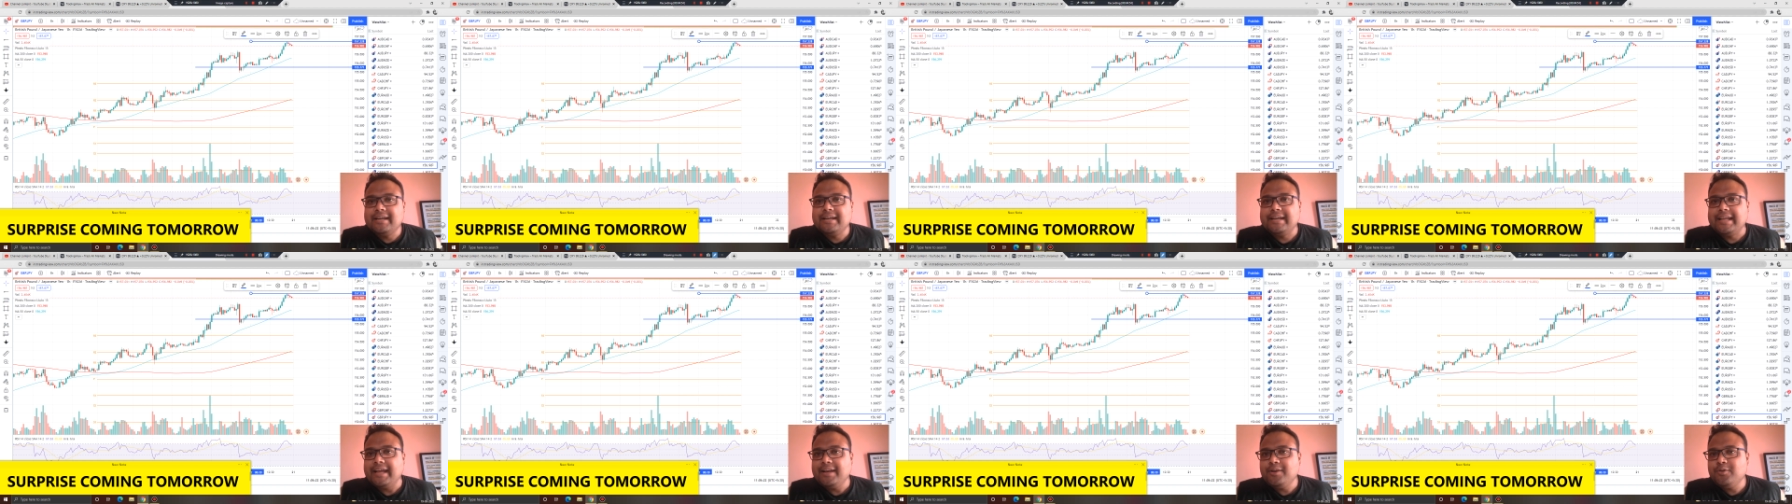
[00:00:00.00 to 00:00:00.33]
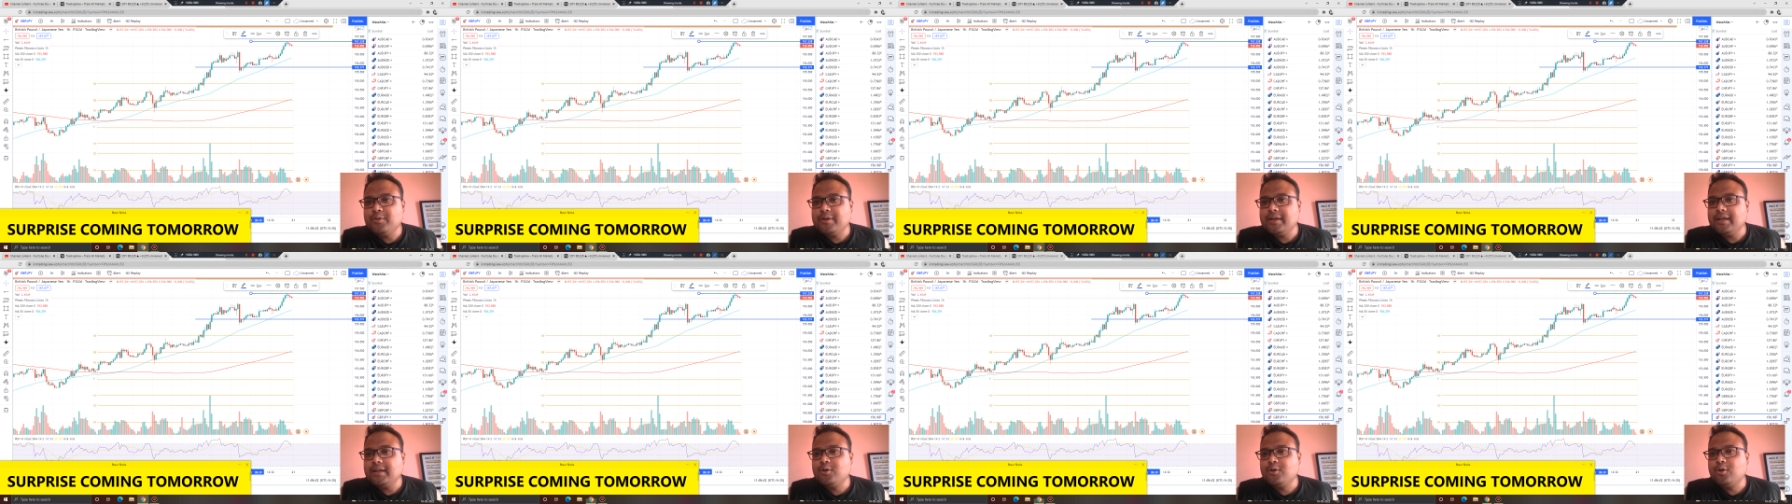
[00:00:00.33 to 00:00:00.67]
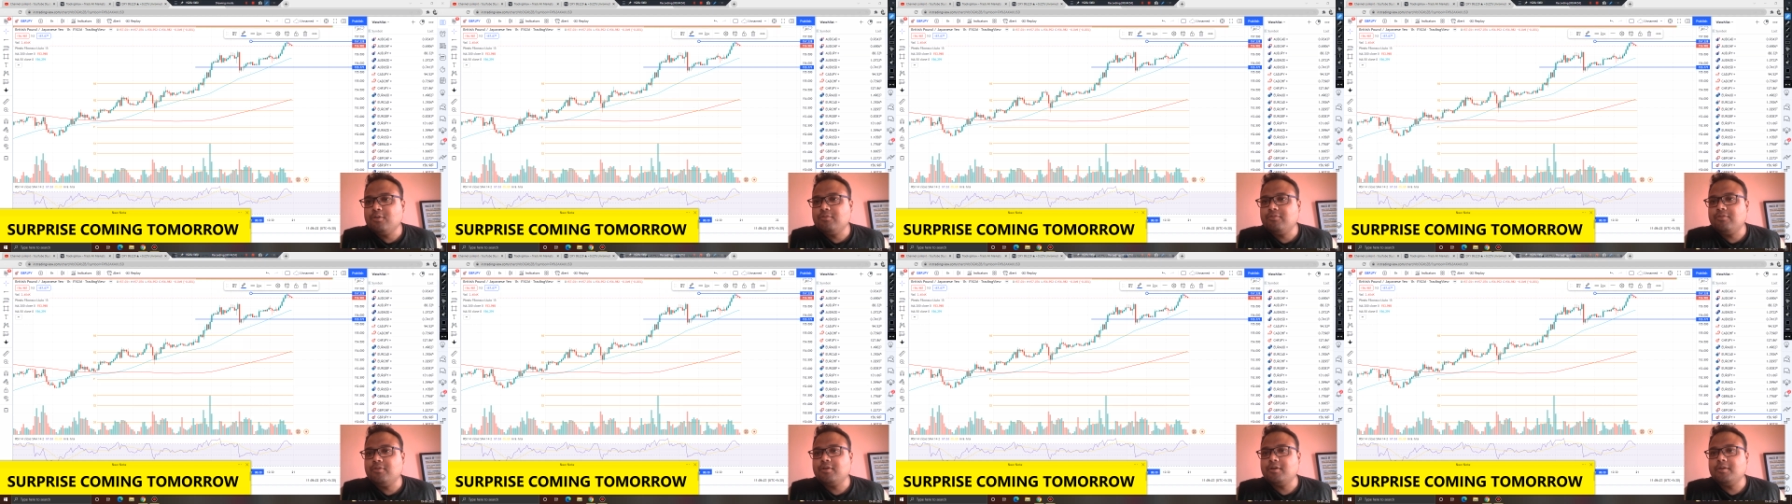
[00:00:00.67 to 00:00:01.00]
then you can
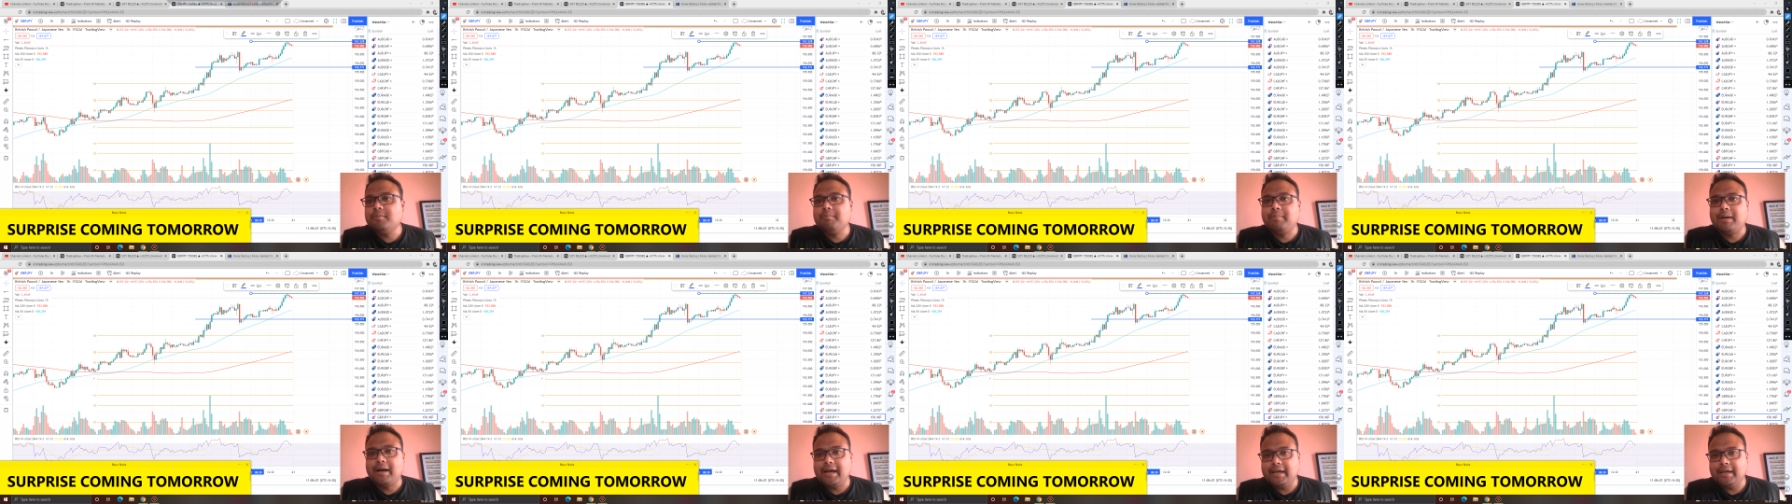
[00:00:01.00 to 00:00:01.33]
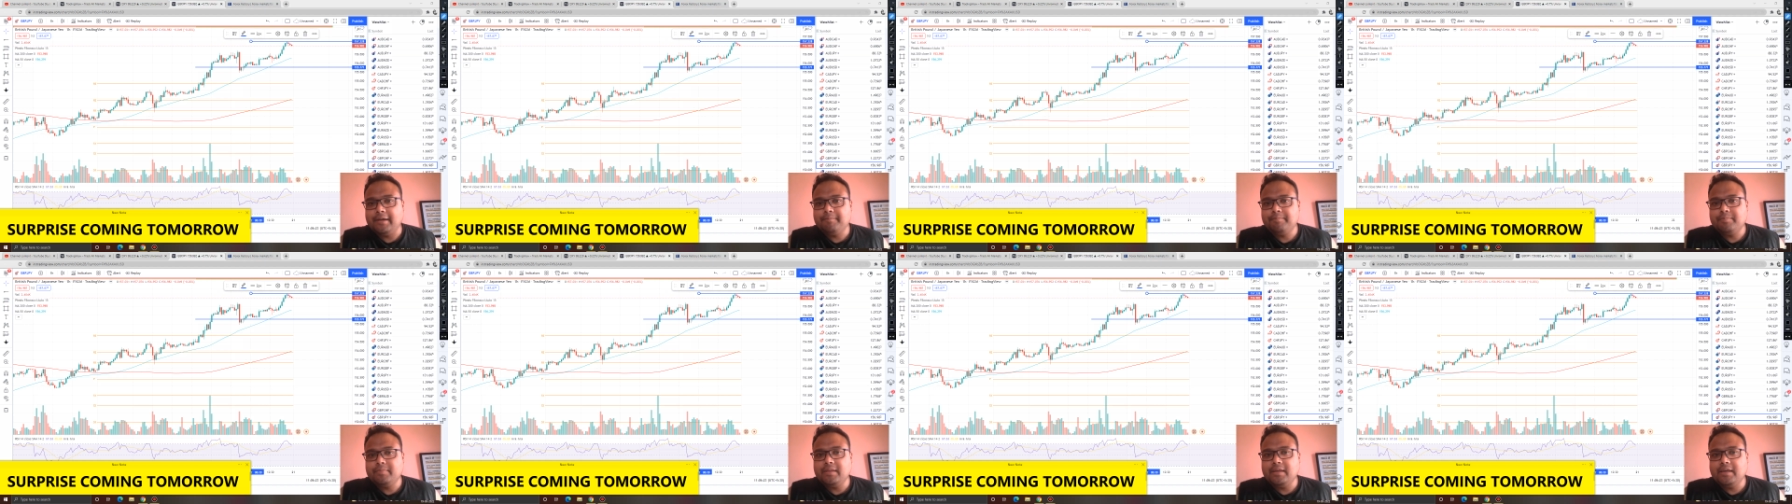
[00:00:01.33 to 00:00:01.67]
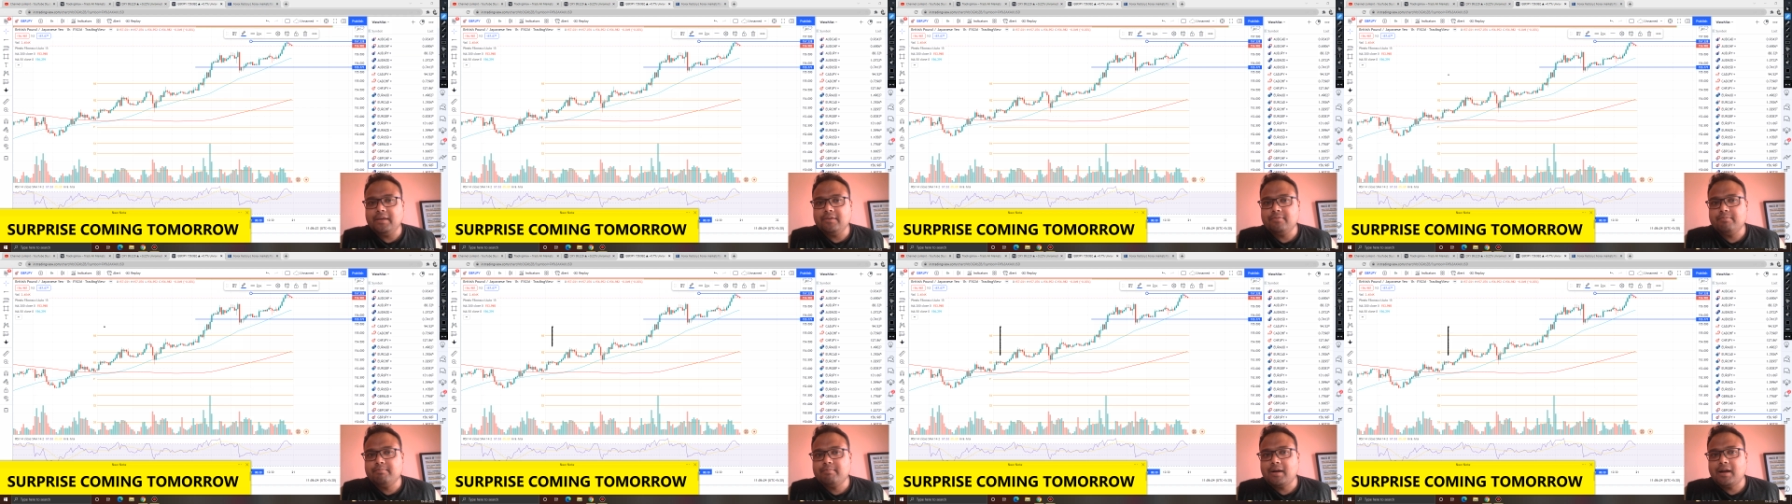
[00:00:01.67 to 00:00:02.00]
go for a buy
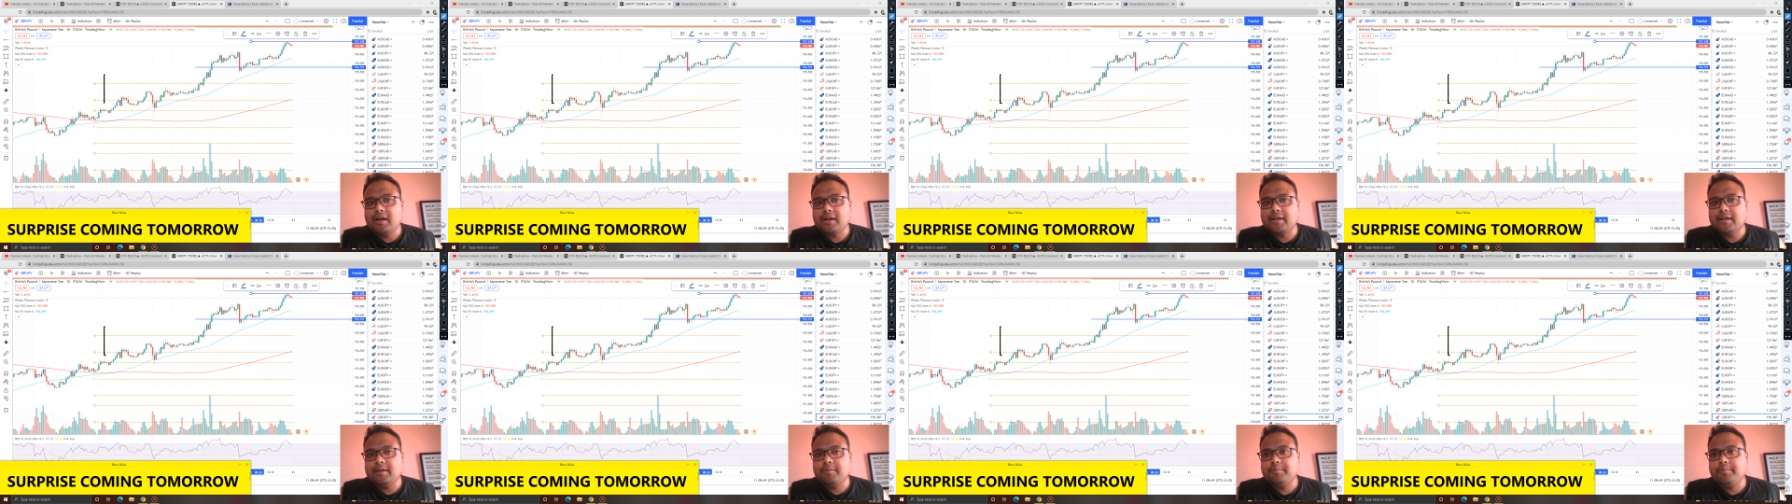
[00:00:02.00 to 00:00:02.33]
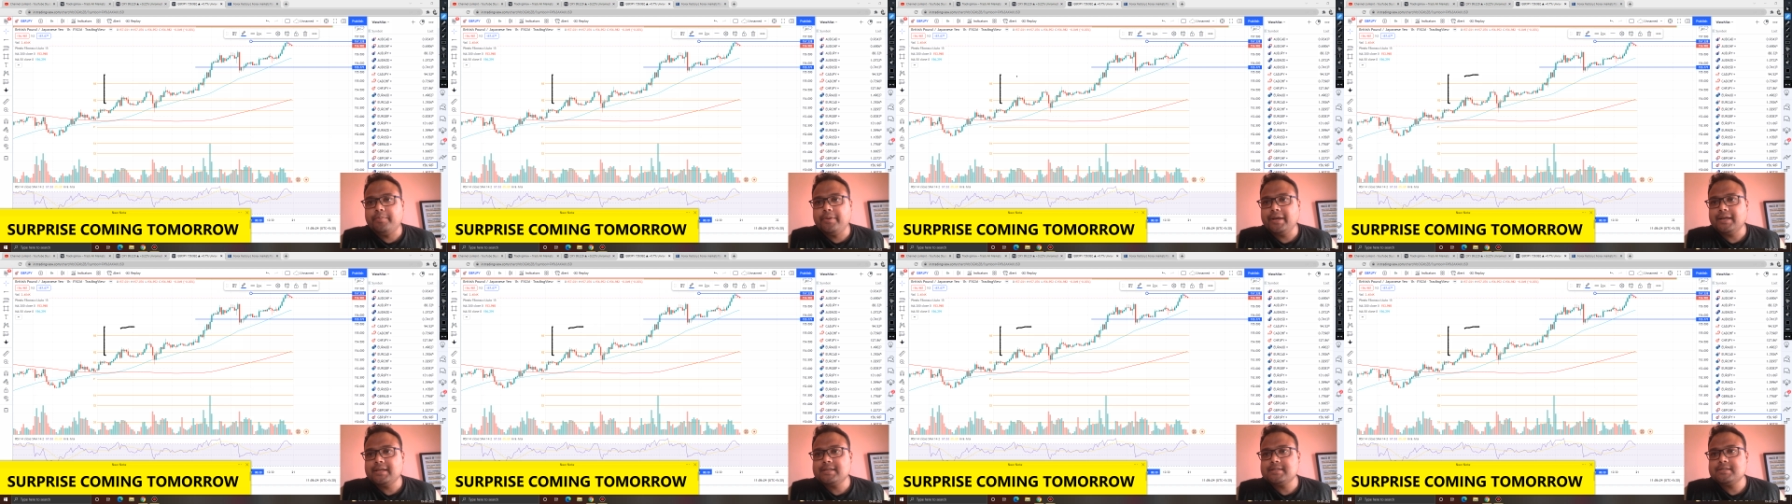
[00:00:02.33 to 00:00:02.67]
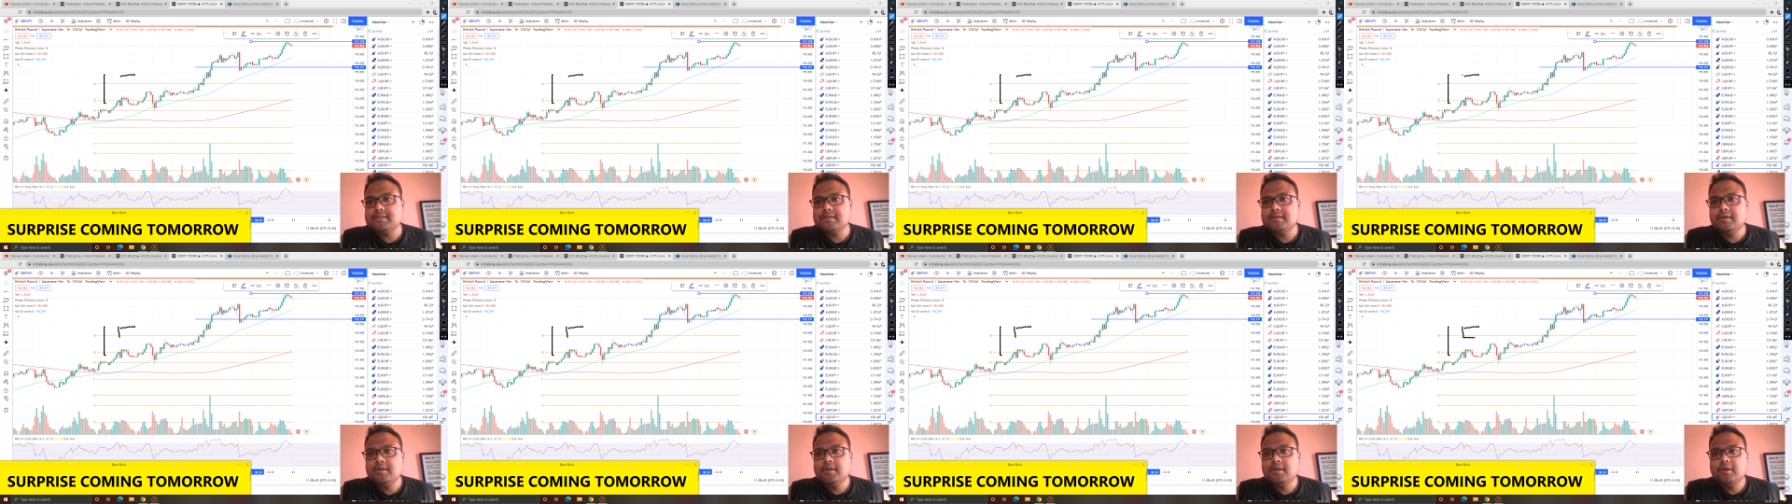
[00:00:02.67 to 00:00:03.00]
if market
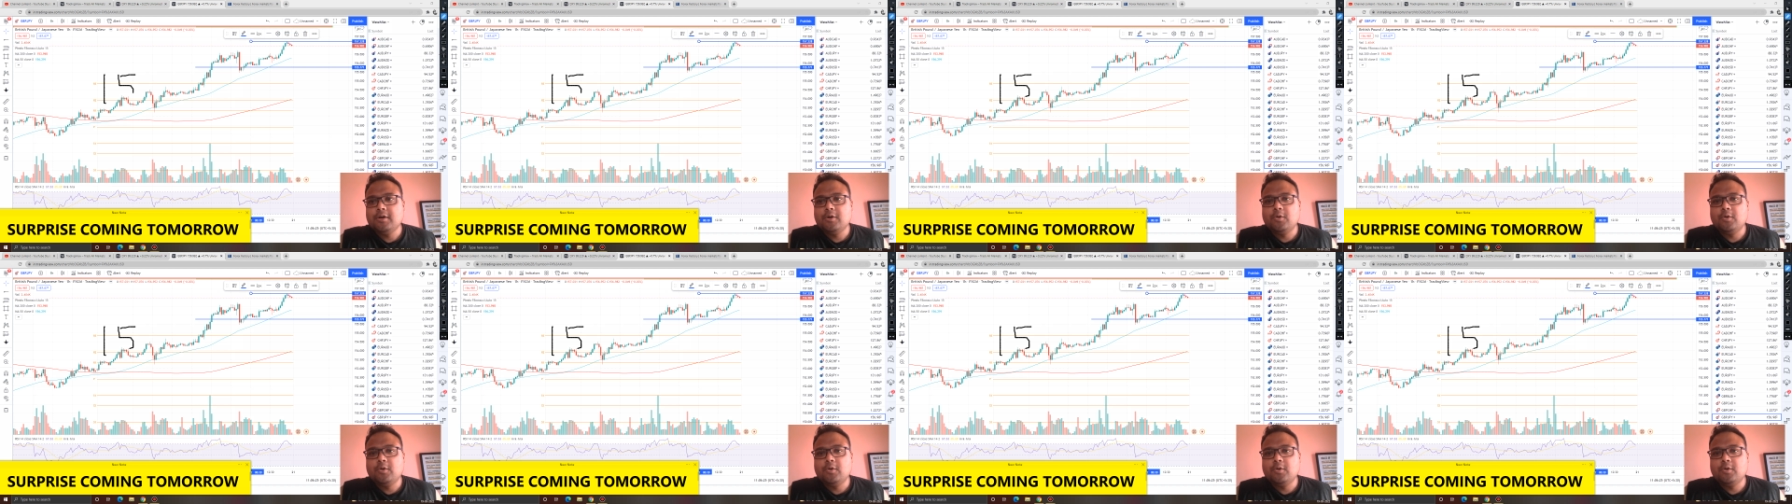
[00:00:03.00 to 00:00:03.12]
breaks